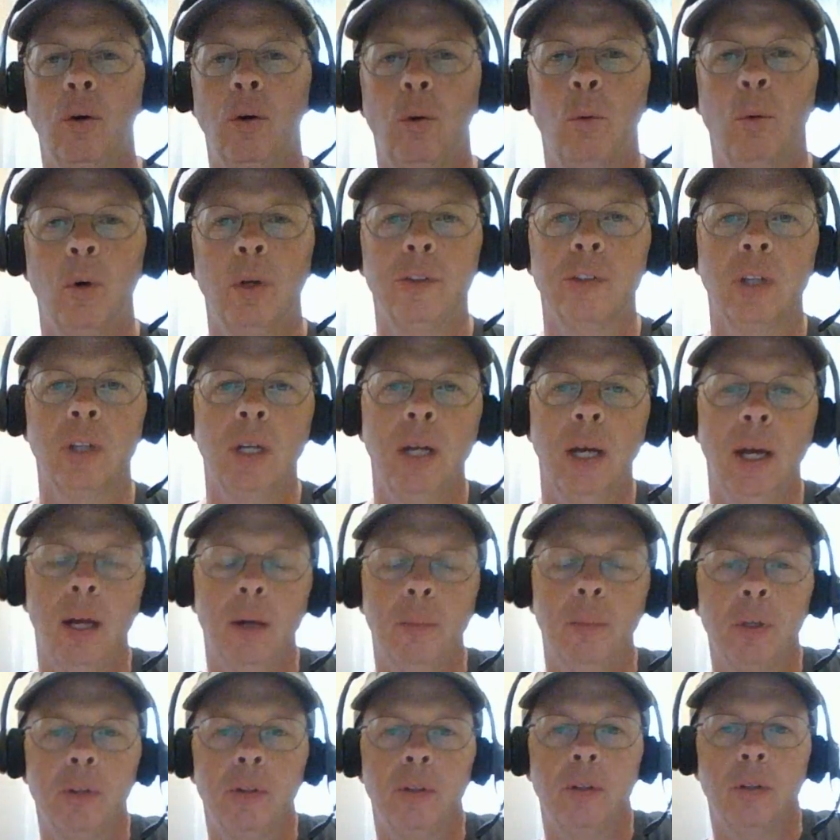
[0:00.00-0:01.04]
What's going to
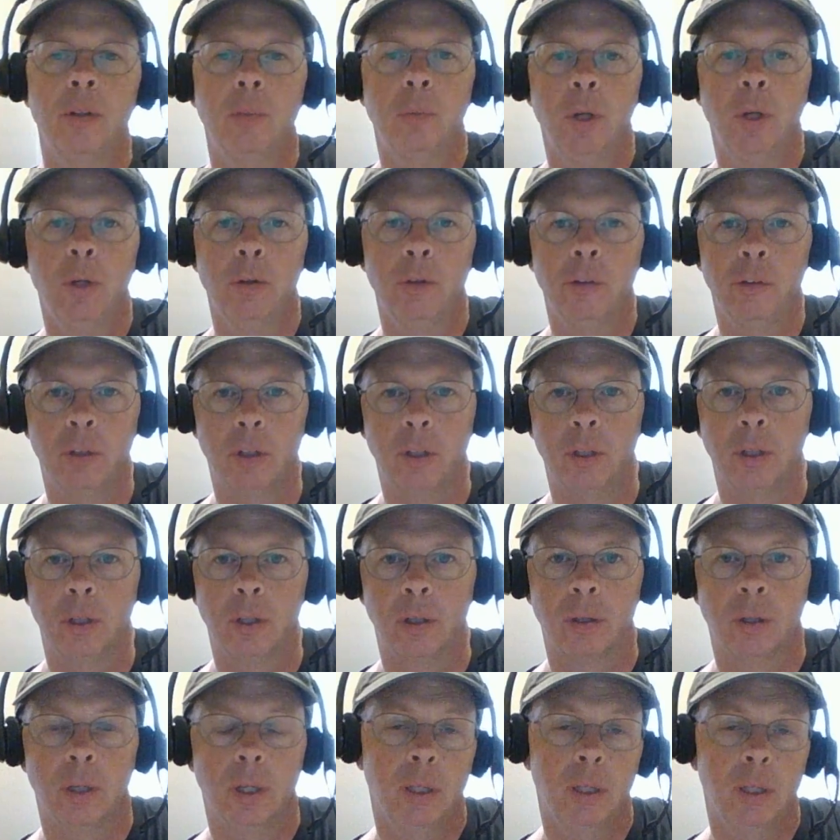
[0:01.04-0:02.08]
happen to the motion
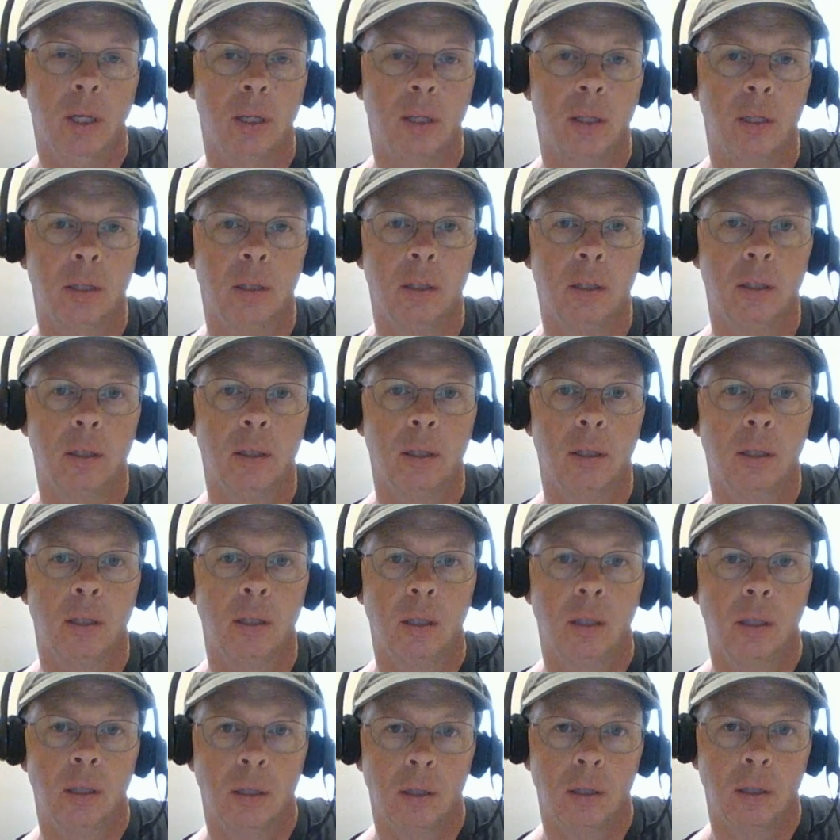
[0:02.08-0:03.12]
here? Again,
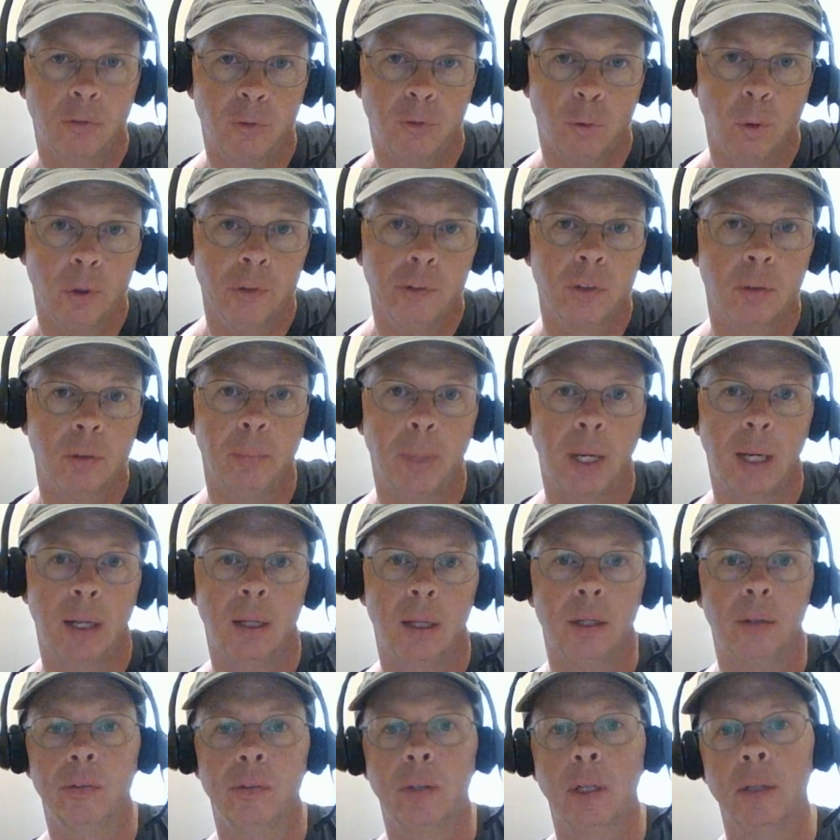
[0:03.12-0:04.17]
the force
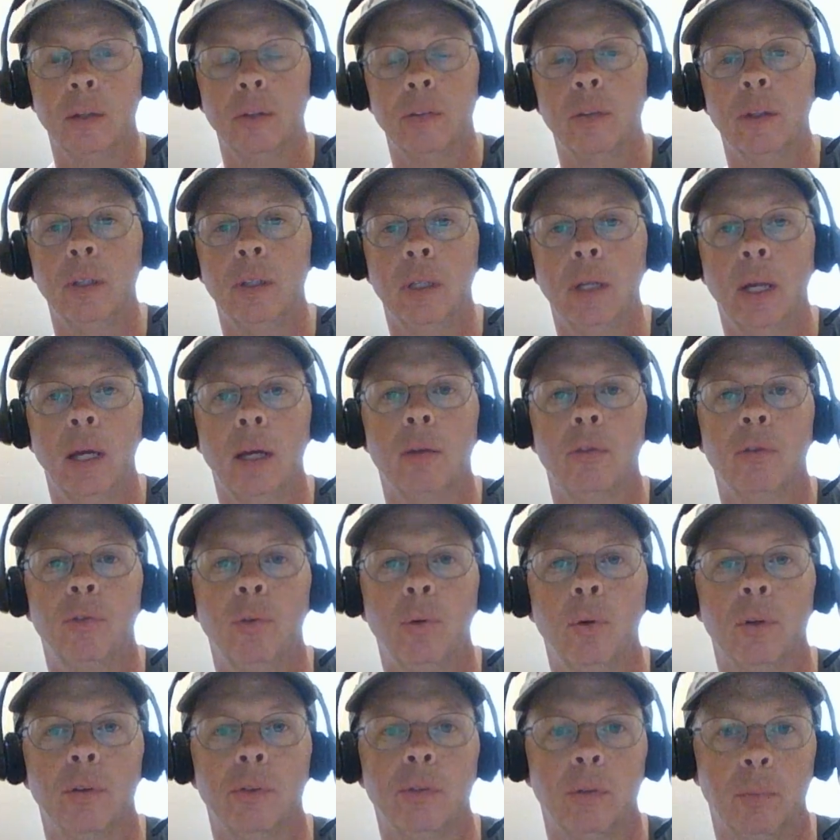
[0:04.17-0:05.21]
imbalance, that is the net
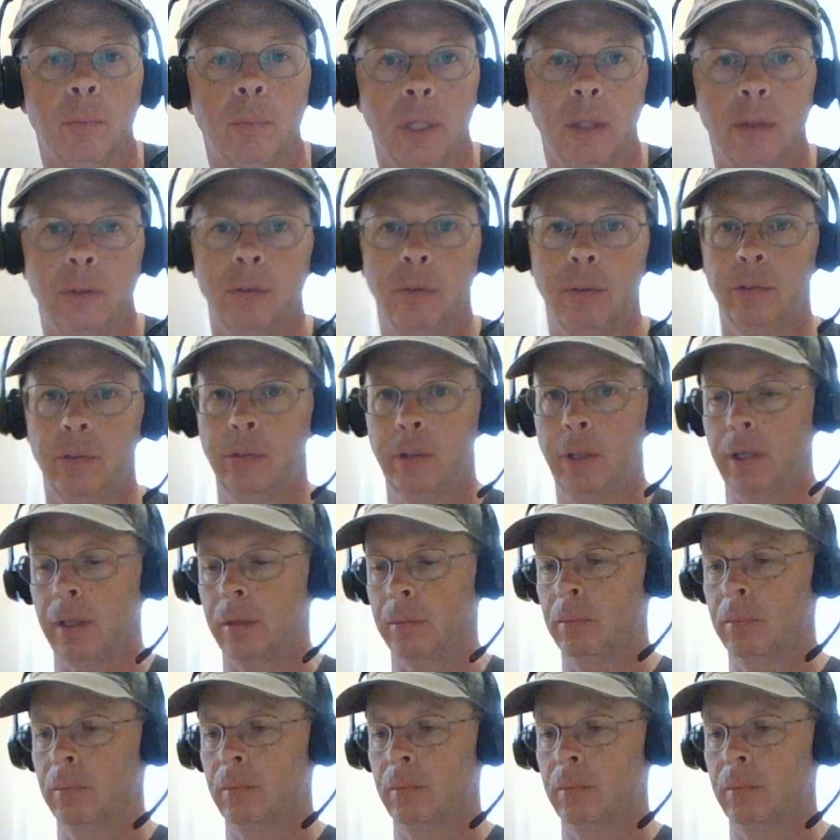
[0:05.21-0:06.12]
force, remains the same.